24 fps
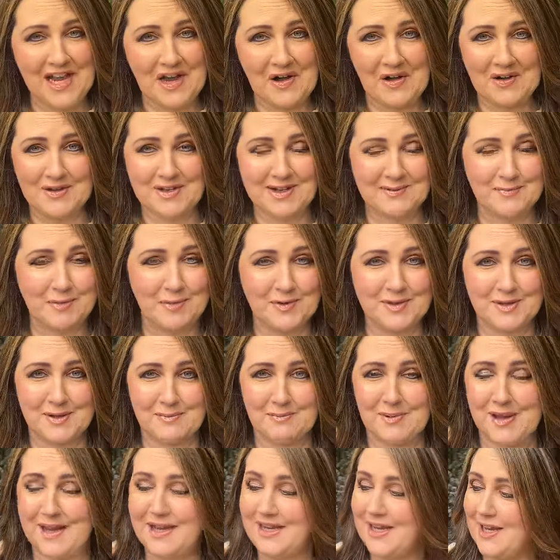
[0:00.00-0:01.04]
I just put the
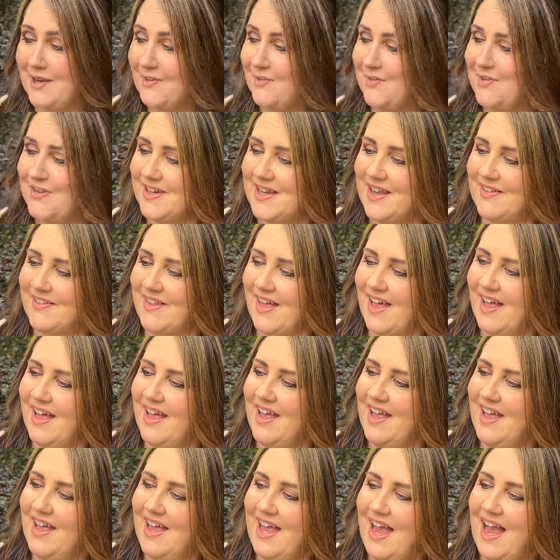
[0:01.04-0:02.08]
PDF together
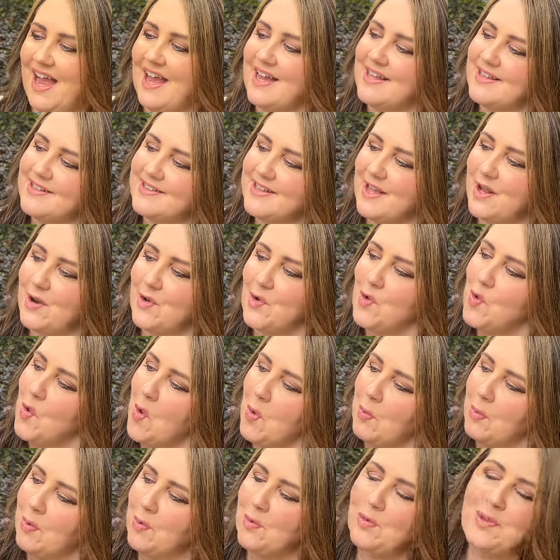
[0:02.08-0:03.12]
as
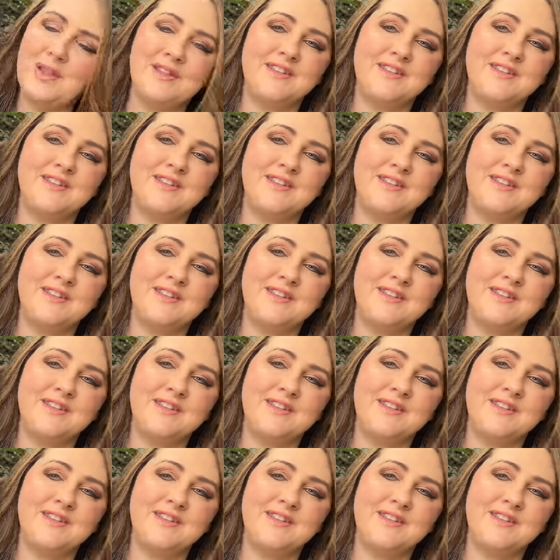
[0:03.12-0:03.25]
normal.